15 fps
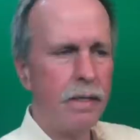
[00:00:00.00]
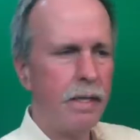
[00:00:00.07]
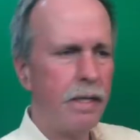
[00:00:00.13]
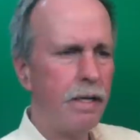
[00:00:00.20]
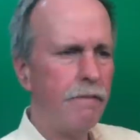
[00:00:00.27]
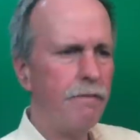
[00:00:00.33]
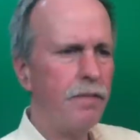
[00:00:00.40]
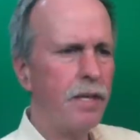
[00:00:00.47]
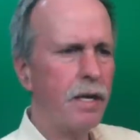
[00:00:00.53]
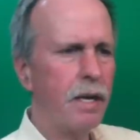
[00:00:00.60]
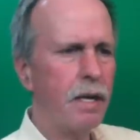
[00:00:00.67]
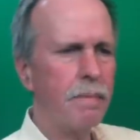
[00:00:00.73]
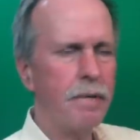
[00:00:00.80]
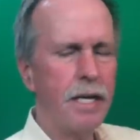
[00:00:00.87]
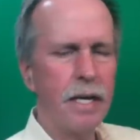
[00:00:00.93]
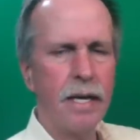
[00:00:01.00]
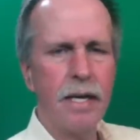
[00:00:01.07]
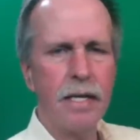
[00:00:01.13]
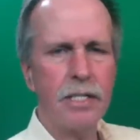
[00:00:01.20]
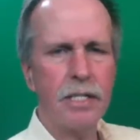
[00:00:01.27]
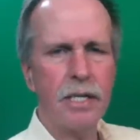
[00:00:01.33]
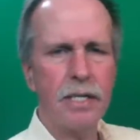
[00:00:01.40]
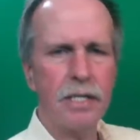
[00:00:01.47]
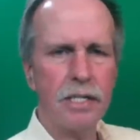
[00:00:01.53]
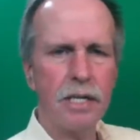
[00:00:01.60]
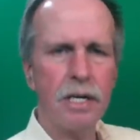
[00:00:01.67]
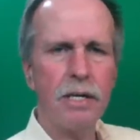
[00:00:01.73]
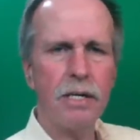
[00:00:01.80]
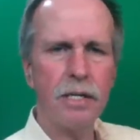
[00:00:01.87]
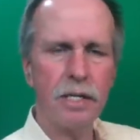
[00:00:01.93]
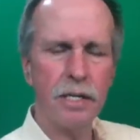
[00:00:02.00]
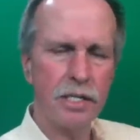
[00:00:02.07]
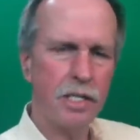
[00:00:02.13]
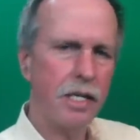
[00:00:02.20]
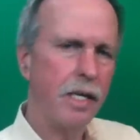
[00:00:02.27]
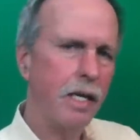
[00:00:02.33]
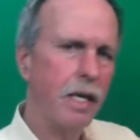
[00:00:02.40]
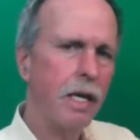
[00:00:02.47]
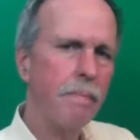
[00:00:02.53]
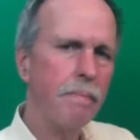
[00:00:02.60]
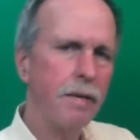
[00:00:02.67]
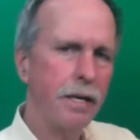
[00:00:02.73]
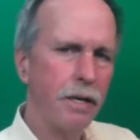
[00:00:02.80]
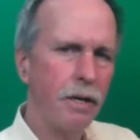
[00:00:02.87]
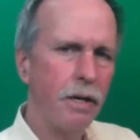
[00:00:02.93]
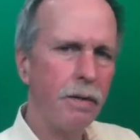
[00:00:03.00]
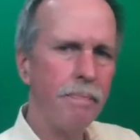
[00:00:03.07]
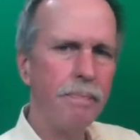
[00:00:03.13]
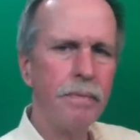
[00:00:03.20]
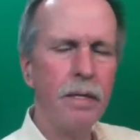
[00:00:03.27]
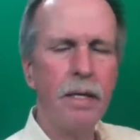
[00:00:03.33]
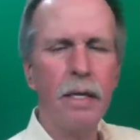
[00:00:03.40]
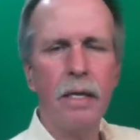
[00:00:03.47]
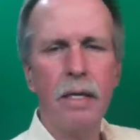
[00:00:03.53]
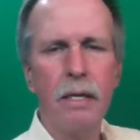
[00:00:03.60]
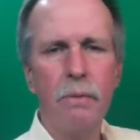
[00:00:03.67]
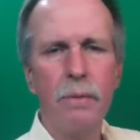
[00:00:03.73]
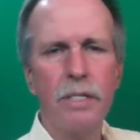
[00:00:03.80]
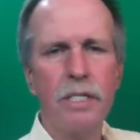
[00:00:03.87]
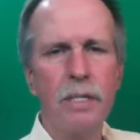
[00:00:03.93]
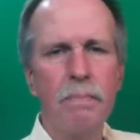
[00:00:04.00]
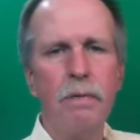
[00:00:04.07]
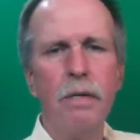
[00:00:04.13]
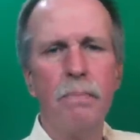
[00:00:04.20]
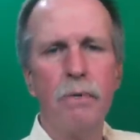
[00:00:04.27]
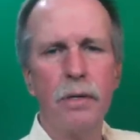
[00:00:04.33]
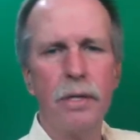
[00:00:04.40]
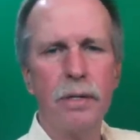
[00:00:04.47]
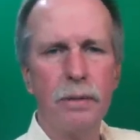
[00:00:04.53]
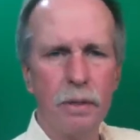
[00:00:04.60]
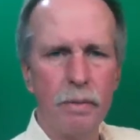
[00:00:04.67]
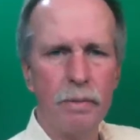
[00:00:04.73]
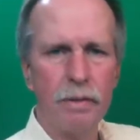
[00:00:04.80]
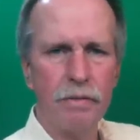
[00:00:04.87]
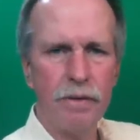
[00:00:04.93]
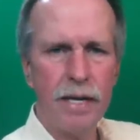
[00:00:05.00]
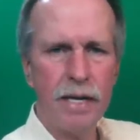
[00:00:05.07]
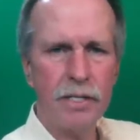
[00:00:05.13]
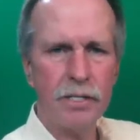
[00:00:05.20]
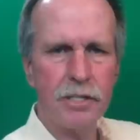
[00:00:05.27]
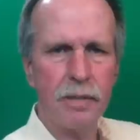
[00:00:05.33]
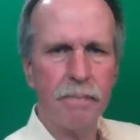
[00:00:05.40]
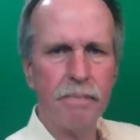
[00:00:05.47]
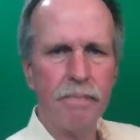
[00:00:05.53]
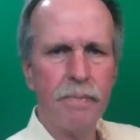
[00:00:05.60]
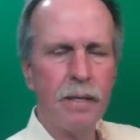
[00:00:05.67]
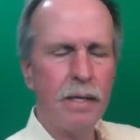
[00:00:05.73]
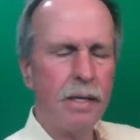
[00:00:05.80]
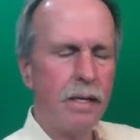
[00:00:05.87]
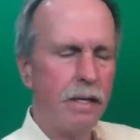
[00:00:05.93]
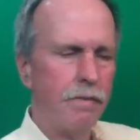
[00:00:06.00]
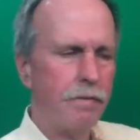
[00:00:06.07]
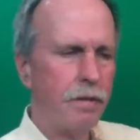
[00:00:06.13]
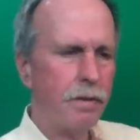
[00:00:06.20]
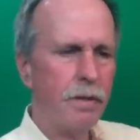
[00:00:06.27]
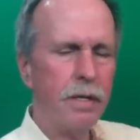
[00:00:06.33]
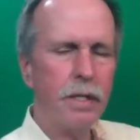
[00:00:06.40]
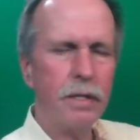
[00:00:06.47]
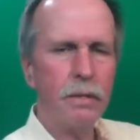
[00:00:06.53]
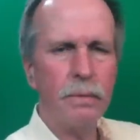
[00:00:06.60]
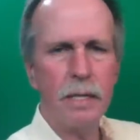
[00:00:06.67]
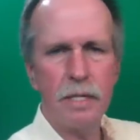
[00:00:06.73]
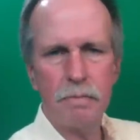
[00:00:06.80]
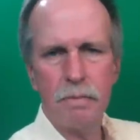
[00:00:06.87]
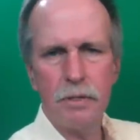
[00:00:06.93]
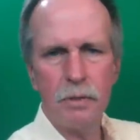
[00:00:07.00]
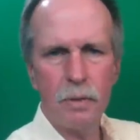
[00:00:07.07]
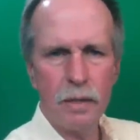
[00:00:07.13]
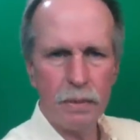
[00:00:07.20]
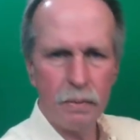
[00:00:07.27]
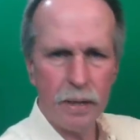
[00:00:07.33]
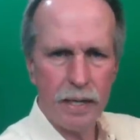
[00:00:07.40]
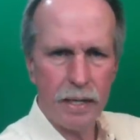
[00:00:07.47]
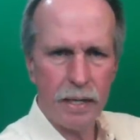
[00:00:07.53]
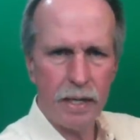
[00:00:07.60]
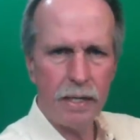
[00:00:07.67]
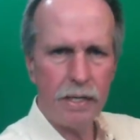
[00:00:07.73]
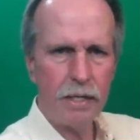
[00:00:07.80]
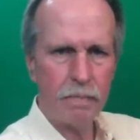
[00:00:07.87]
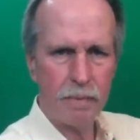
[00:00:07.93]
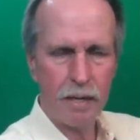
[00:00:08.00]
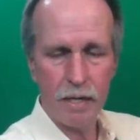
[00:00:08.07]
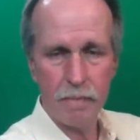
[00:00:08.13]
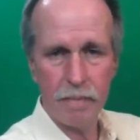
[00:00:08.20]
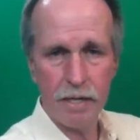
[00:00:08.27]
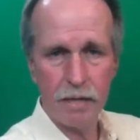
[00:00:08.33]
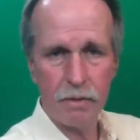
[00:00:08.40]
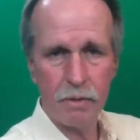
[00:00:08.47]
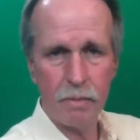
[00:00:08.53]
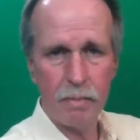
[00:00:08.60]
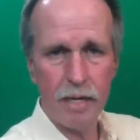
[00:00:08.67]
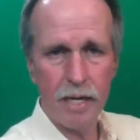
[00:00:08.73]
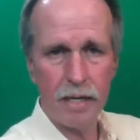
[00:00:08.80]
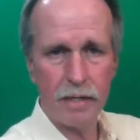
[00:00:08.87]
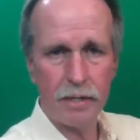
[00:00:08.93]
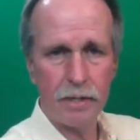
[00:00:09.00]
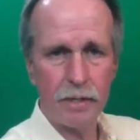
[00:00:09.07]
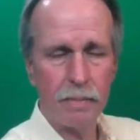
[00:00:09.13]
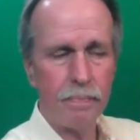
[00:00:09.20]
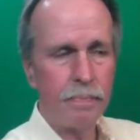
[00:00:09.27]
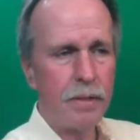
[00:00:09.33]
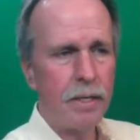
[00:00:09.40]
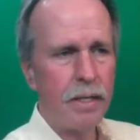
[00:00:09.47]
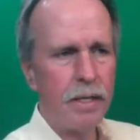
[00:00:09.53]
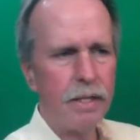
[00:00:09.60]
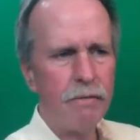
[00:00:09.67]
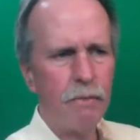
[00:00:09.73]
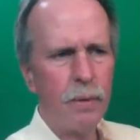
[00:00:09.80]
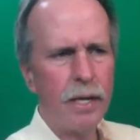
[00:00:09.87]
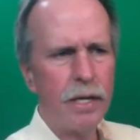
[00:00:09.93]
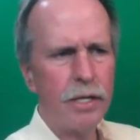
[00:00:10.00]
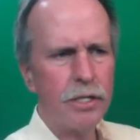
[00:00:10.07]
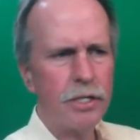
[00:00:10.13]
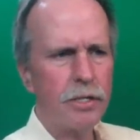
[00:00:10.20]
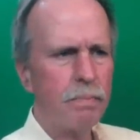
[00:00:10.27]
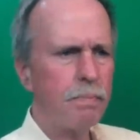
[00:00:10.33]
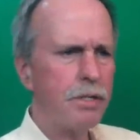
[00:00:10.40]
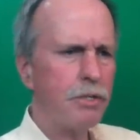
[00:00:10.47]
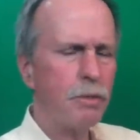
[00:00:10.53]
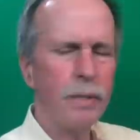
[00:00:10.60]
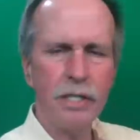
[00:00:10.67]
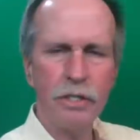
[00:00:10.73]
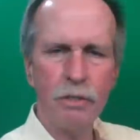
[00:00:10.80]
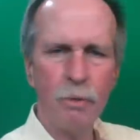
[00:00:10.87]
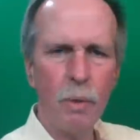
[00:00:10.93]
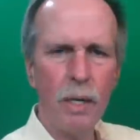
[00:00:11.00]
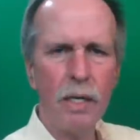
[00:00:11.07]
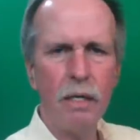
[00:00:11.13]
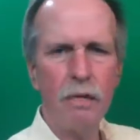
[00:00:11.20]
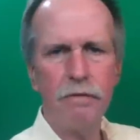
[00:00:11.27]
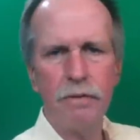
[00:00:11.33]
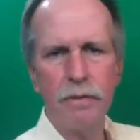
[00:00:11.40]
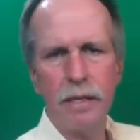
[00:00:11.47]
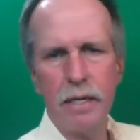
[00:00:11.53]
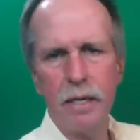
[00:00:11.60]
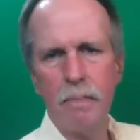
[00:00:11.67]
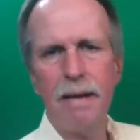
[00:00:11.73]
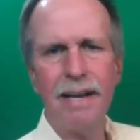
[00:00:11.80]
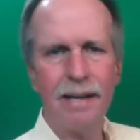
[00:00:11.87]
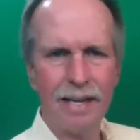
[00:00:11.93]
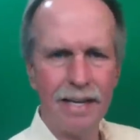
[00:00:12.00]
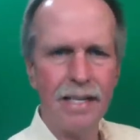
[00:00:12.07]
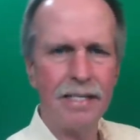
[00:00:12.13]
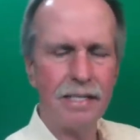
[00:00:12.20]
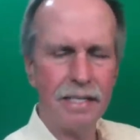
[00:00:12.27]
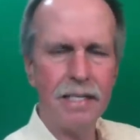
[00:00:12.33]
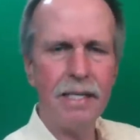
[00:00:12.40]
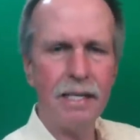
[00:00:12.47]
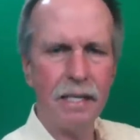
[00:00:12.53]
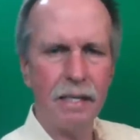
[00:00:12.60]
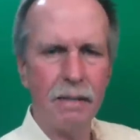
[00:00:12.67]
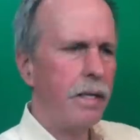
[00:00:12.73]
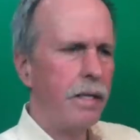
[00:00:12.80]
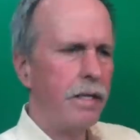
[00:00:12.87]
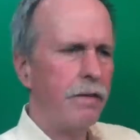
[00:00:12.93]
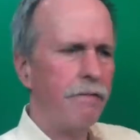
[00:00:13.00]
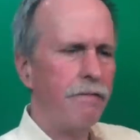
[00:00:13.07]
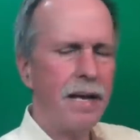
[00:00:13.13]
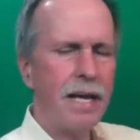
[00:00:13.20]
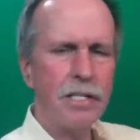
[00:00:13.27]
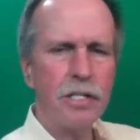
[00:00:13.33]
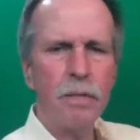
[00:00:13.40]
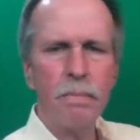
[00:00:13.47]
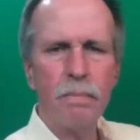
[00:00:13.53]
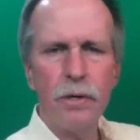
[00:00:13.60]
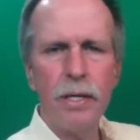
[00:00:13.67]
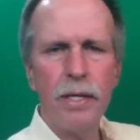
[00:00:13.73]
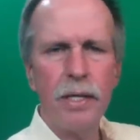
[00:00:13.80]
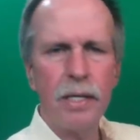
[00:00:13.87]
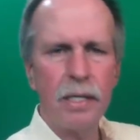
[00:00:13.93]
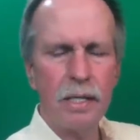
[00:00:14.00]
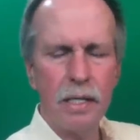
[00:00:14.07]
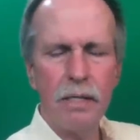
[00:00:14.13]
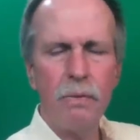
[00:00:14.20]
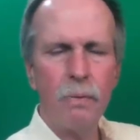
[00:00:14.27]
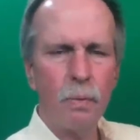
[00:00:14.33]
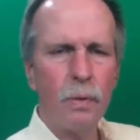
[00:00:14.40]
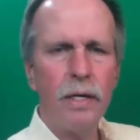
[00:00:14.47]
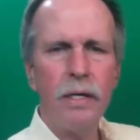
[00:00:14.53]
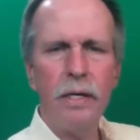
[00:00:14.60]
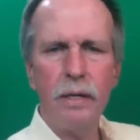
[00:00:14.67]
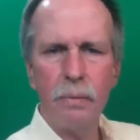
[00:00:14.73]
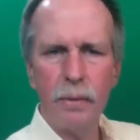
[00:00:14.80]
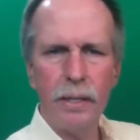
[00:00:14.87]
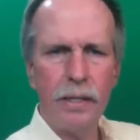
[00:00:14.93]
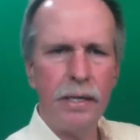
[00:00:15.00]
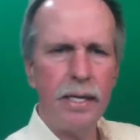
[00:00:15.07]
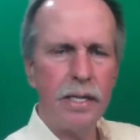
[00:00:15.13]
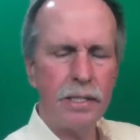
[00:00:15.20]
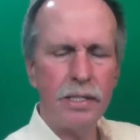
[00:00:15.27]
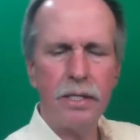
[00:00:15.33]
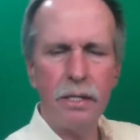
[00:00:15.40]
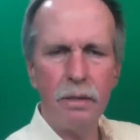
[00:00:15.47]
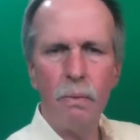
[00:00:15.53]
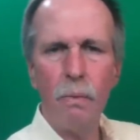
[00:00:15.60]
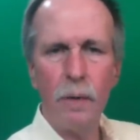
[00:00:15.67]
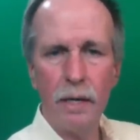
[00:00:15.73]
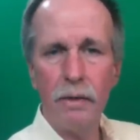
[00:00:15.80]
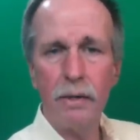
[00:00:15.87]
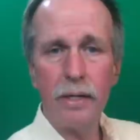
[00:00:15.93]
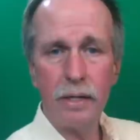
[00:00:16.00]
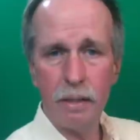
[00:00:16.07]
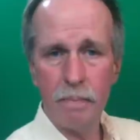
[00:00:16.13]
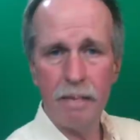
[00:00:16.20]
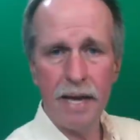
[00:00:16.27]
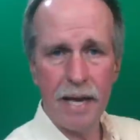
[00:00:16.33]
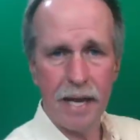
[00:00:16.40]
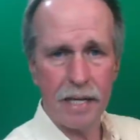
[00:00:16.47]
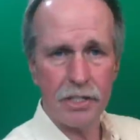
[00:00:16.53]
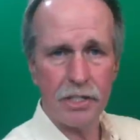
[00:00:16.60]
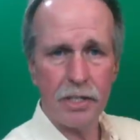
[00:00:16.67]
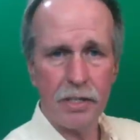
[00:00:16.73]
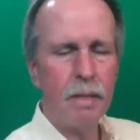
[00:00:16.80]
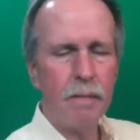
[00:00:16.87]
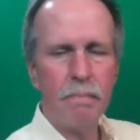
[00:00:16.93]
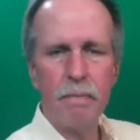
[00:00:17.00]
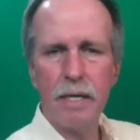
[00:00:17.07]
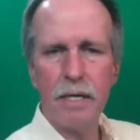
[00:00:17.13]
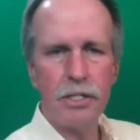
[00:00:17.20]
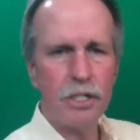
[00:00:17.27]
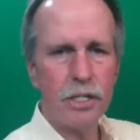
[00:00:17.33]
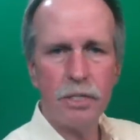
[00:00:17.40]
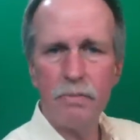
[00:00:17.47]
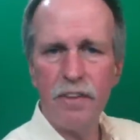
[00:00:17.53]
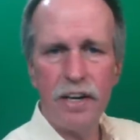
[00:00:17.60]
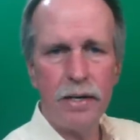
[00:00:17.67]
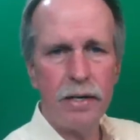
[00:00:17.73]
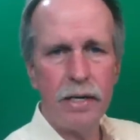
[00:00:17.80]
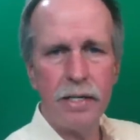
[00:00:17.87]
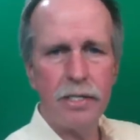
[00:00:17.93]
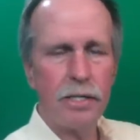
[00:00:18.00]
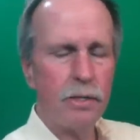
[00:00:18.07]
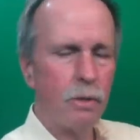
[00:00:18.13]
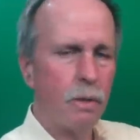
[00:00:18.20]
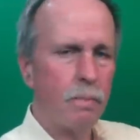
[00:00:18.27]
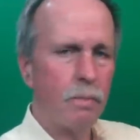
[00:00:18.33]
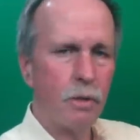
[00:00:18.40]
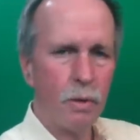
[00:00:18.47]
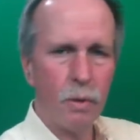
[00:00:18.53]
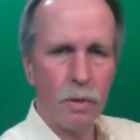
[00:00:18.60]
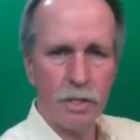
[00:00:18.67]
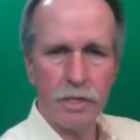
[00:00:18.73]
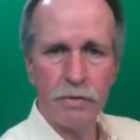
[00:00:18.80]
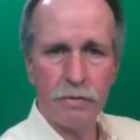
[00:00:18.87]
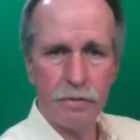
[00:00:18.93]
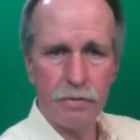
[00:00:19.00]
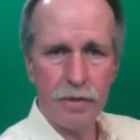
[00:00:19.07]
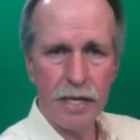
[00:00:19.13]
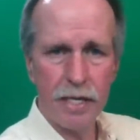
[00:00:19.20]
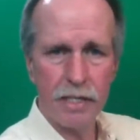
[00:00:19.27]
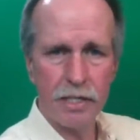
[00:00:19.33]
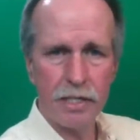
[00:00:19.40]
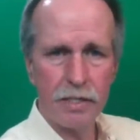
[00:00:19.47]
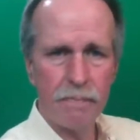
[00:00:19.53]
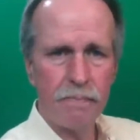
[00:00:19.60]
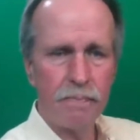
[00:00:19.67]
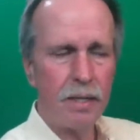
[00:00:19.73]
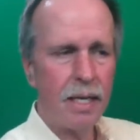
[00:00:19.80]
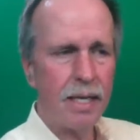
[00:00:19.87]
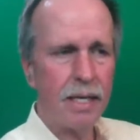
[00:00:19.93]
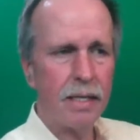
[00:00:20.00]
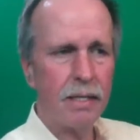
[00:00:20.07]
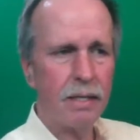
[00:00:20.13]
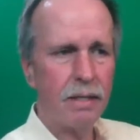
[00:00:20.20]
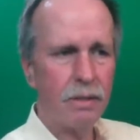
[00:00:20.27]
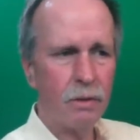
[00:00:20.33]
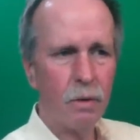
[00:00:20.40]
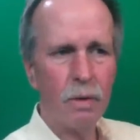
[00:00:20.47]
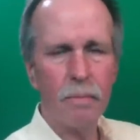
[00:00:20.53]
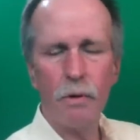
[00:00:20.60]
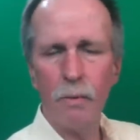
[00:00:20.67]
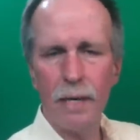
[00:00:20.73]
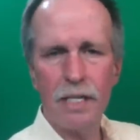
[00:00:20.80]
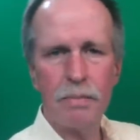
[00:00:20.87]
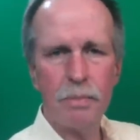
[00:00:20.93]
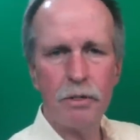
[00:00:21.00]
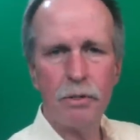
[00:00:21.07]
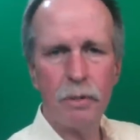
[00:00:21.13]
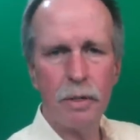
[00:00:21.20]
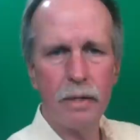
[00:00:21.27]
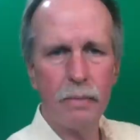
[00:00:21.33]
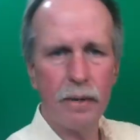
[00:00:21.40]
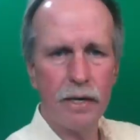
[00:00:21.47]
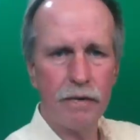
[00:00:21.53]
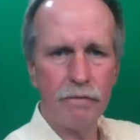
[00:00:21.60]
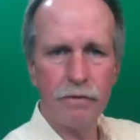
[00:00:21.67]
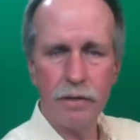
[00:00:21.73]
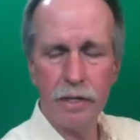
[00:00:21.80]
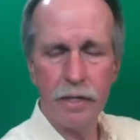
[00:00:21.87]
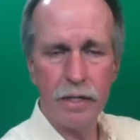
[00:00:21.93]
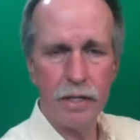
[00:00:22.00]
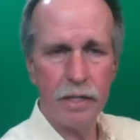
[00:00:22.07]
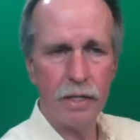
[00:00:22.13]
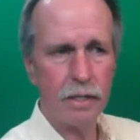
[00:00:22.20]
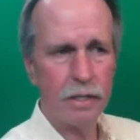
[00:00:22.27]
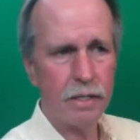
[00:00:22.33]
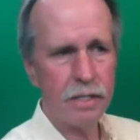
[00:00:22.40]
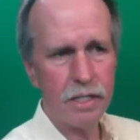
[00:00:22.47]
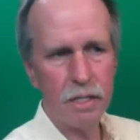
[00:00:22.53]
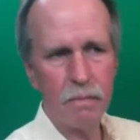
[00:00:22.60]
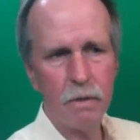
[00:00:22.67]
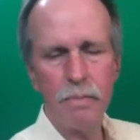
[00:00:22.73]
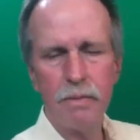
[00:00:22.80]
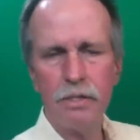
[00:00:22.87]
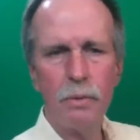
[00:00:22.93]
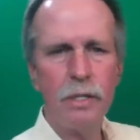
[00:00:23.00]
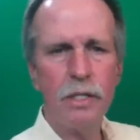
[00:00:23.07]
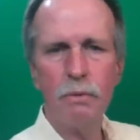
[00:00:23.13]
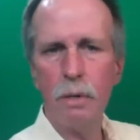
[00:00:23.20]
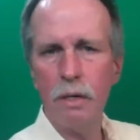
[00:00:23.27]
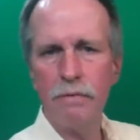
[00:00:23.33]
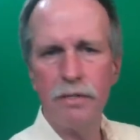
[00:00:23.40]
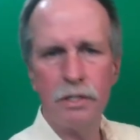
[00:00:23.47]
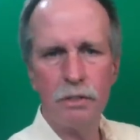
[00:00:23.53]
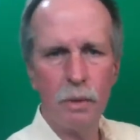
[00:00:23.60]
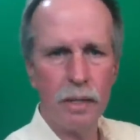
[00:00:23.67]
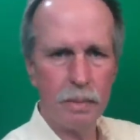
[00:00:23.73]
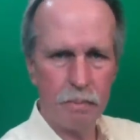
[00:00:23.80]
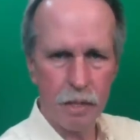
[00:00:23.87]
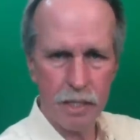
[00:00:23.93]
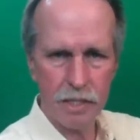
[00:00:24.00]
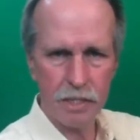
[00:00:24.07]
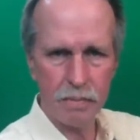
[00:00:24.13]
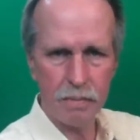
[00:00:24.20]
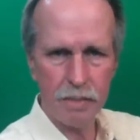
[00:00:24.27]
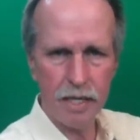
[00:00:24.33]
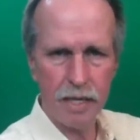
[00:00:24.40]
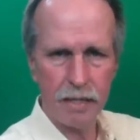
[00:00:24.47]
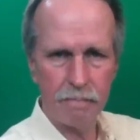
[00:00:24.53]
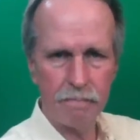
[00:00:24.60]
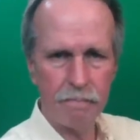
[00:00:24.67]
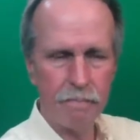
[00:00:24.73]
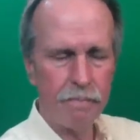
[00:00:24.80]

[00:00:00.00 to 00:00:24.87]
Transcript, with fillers: If the carbon dioxide started to sneak up at all, you would simply breathe a little bit faster. And if you look at the respiratory rate on your biomedical monitor, it ranged between 12 and about 18. The faster breathing didn't really relate to you wearing the mask, but it just varied as a normal course of events. And normal respiratory rate for an adult is somewhere between 12 and 20 breaths a minute.